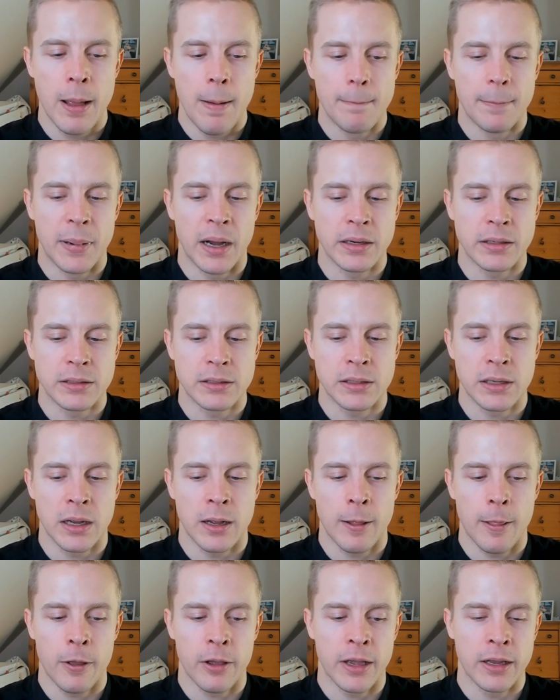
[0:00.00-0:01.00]
but uh,
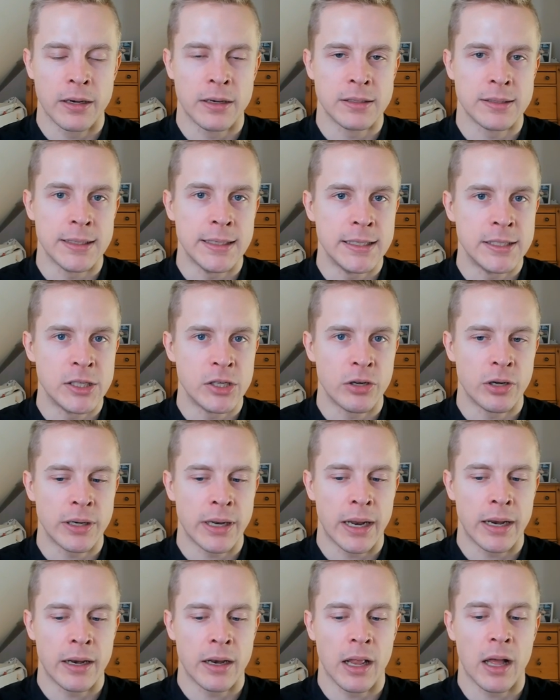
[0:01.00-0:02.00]
again it's easier
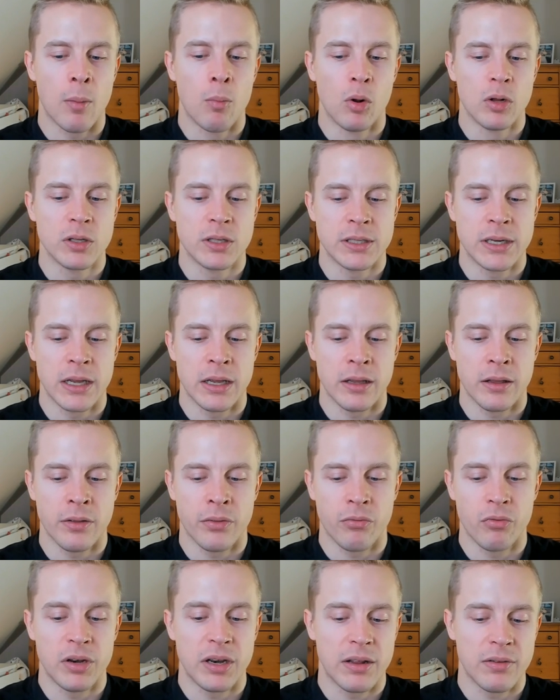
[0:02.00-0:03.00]
than like a multi-day,
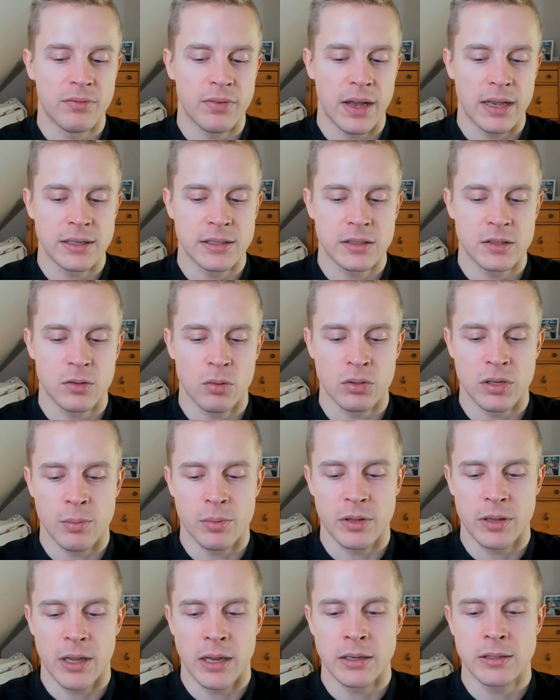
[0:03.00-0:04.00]
three-day fast or something
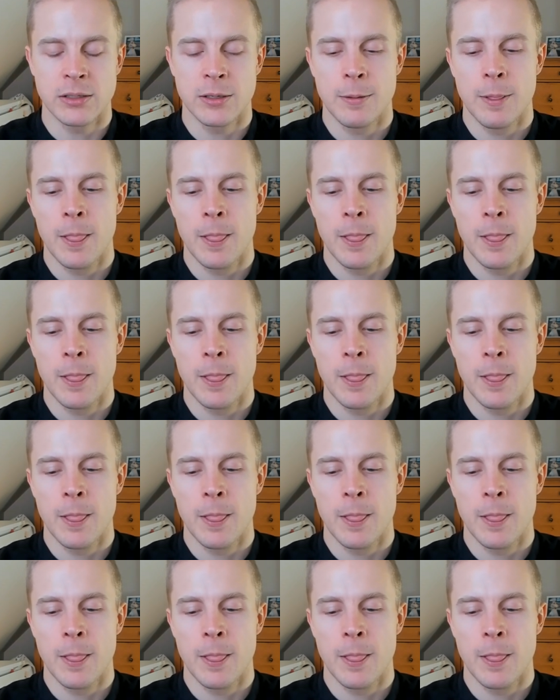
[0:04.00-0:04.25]
like that.